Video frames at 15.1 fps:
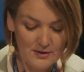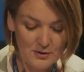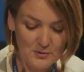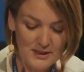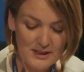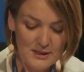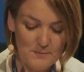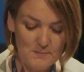to
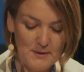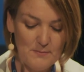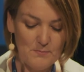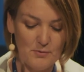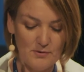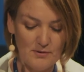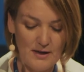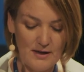teach
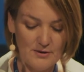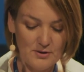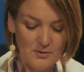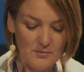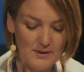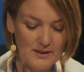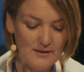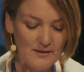people how to
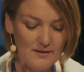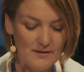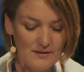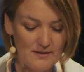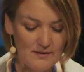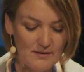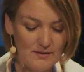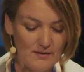read
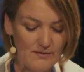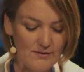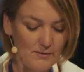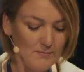off